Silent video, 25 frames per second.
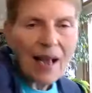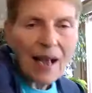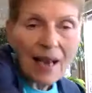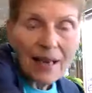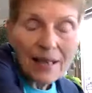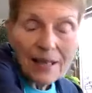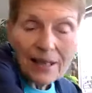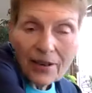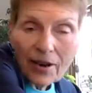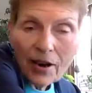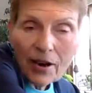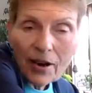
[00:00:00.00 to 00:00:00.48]

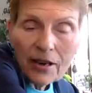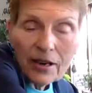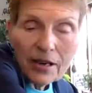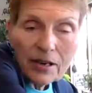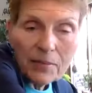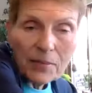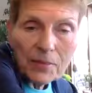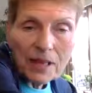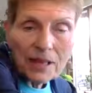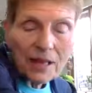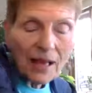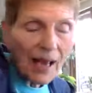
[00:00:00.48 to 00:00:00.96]
I started
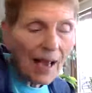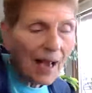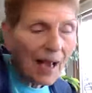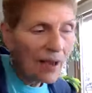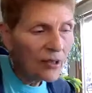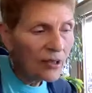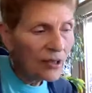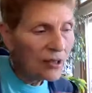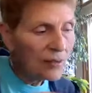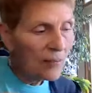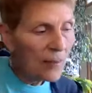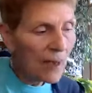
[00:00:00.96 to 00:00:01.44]
them in the
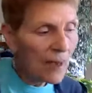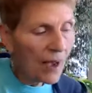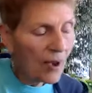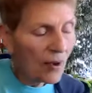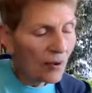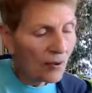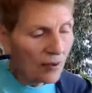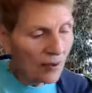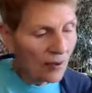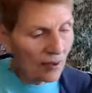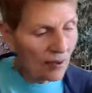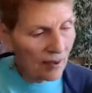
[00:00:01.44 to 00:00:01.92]
house
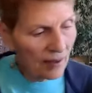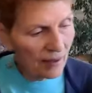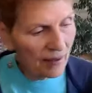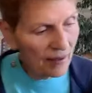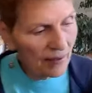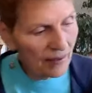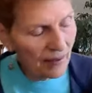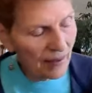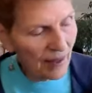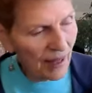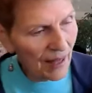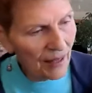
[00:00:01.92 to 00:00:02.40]
about,
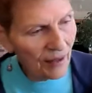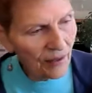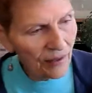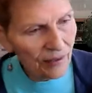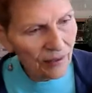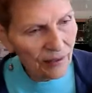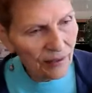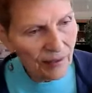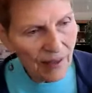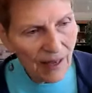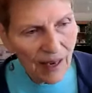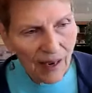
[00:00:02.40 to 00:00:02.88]
well, I don't
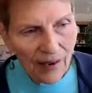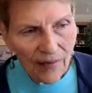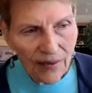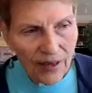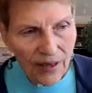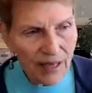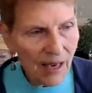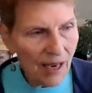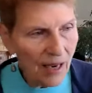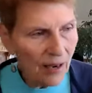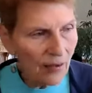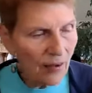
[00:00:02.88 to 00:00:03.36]
have
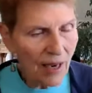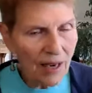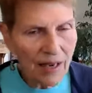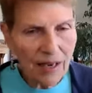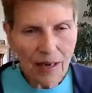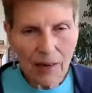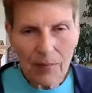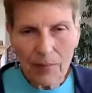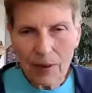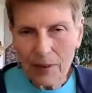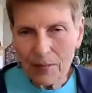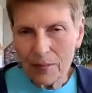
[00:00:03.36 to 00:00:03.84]
the date right
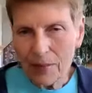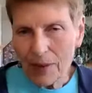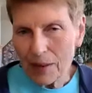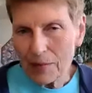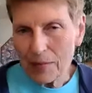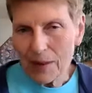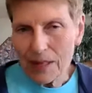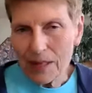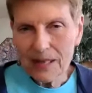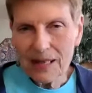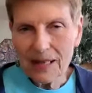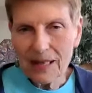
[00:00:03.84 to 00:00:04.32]
here, but
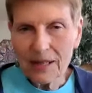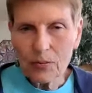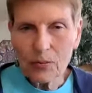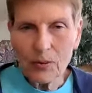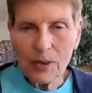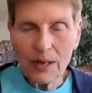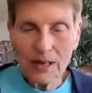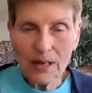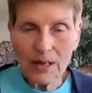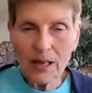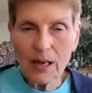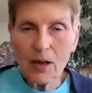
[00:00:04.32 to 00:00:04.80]
maybe 6
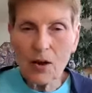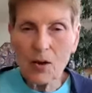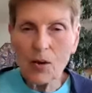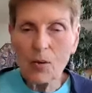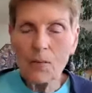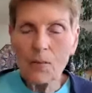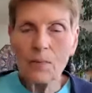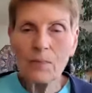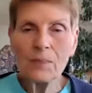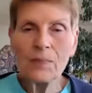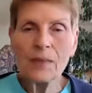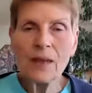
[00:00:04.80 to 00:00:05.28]
weeks
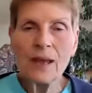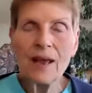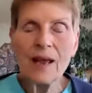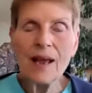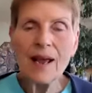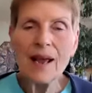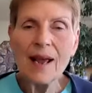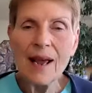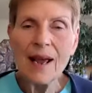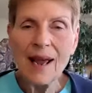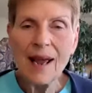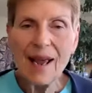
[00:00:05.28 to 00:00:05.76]
ago.
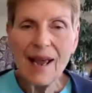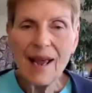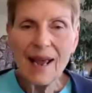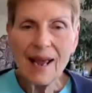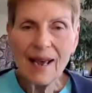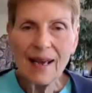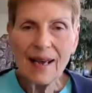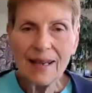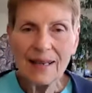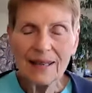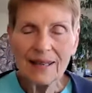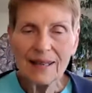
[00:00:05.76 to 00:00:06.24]

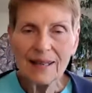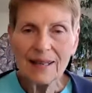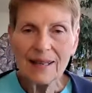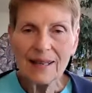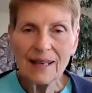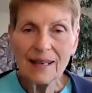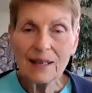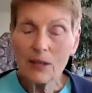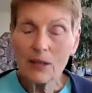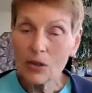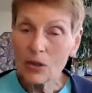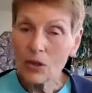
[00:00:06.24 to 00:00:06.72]
And
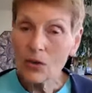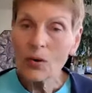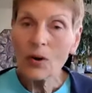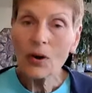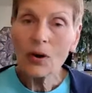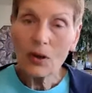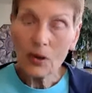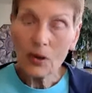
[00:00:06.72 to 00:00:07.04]
it's too